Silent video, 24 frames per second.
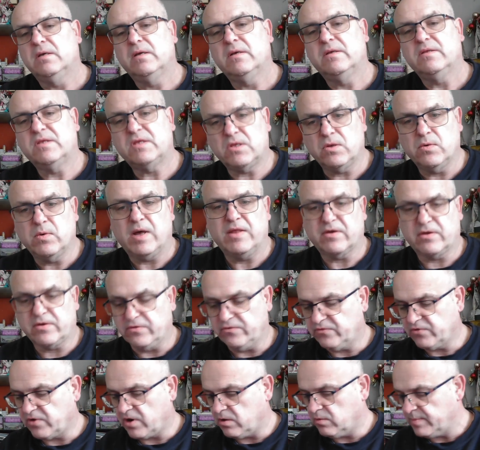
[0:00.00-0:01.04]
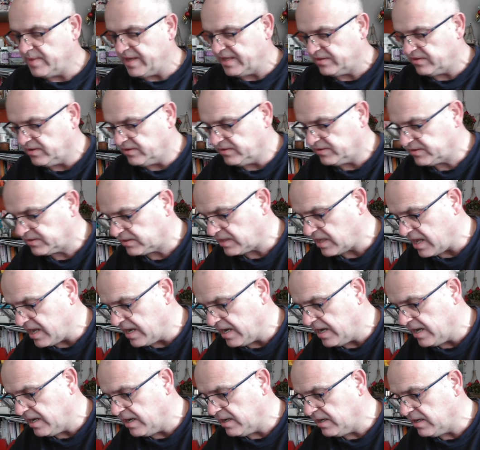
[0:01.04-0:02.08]
two other control methods,
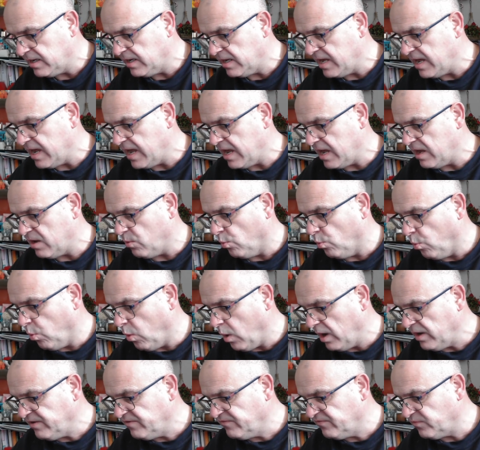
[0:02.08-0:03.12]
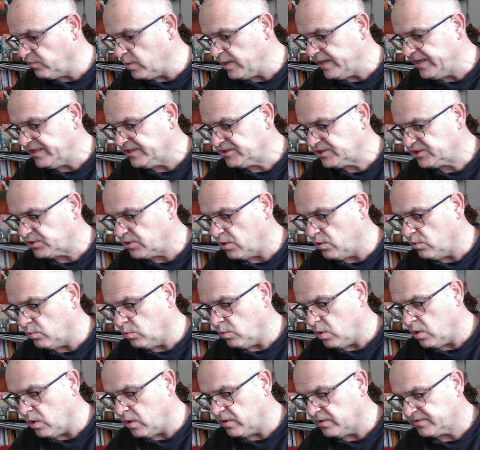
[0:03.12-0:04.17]
one of which
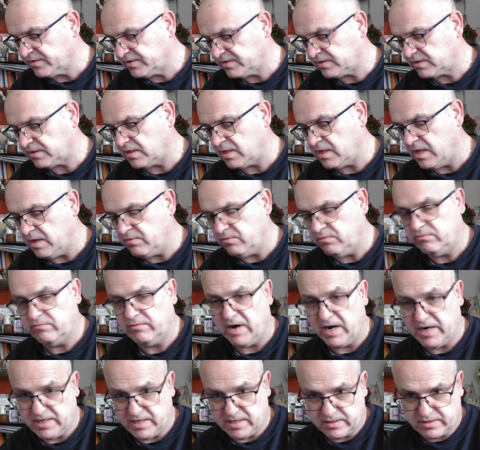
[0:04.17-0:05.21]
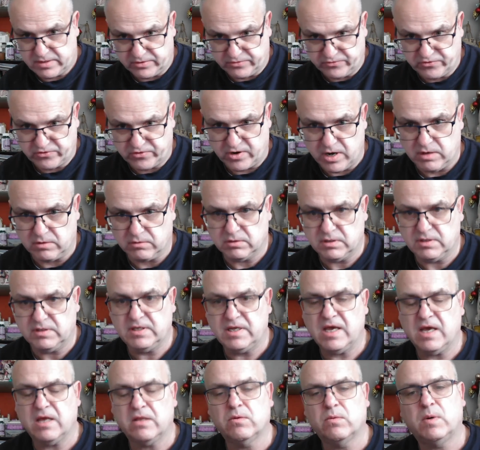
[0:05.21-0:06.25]
was radio control and the
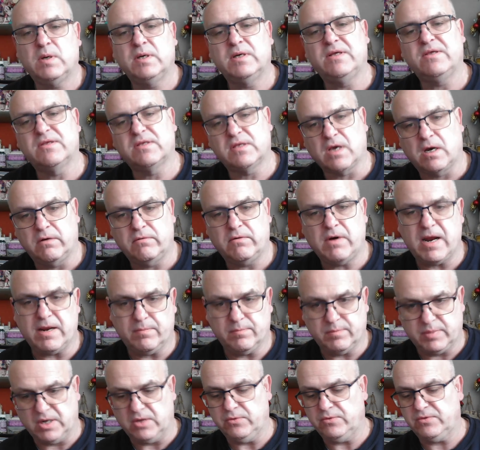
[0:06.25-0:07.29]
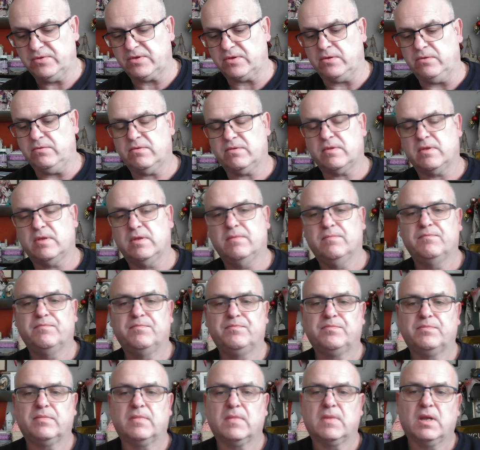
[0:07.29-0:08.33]
other one is direct Bluetooth.
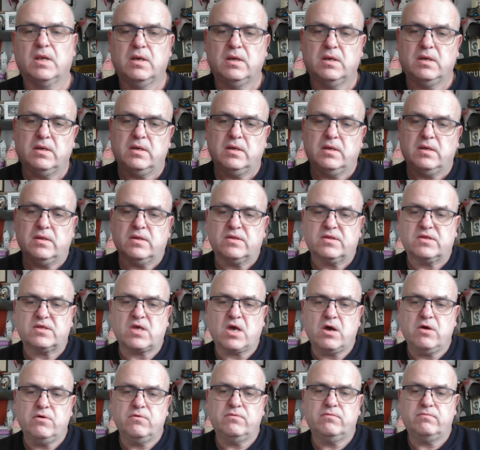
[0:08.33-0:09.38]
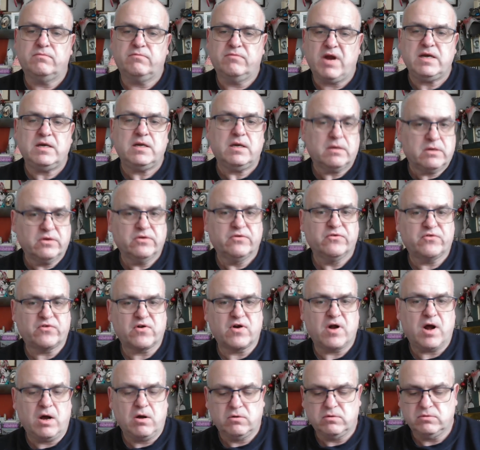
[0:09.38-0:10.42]
So radio
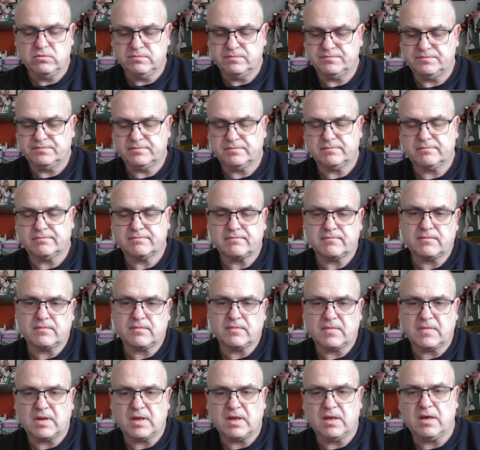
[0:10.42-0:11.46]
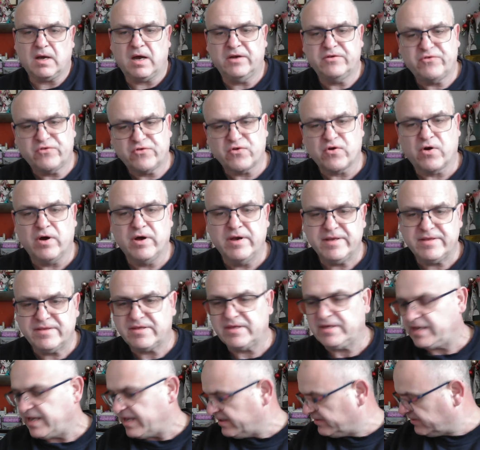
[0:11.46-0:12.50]
control, I tried to
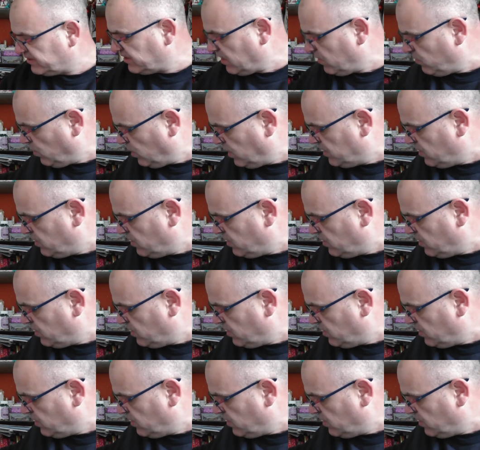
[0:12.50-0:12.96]
get someone